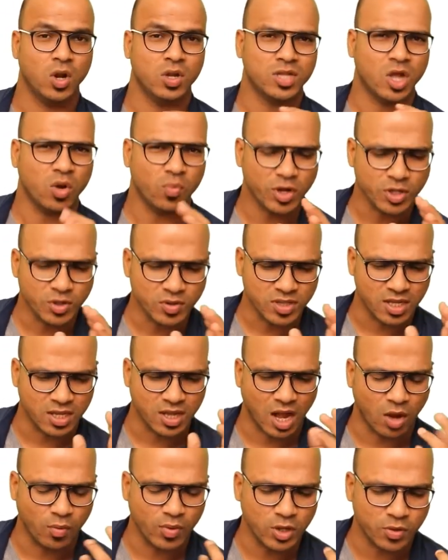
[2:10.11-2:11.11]
Now, what do you think?
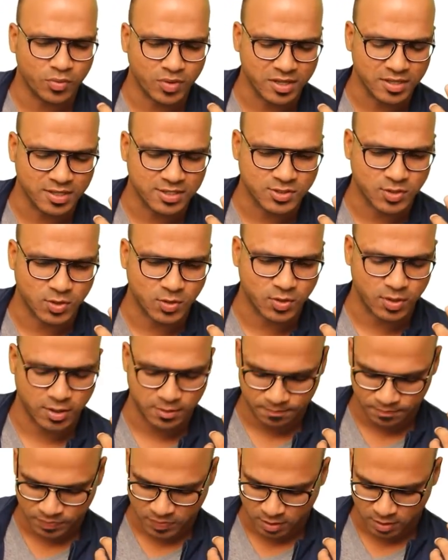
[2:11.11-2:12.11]
How will you run this code?
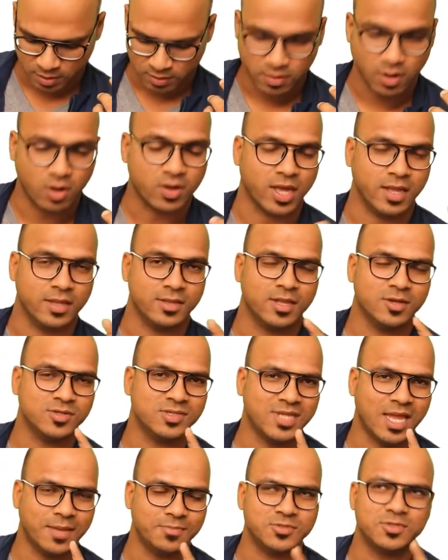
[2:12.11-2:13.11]
Okay, now
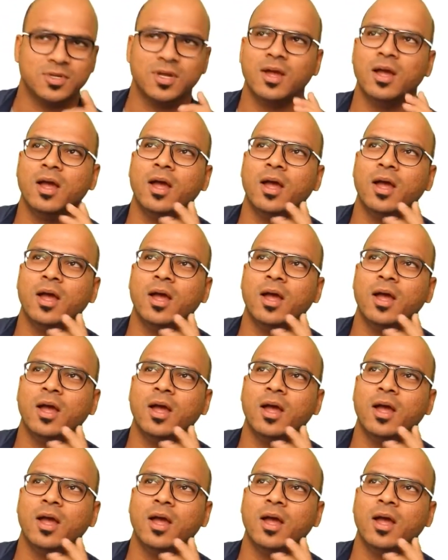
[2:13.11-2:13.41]
steps.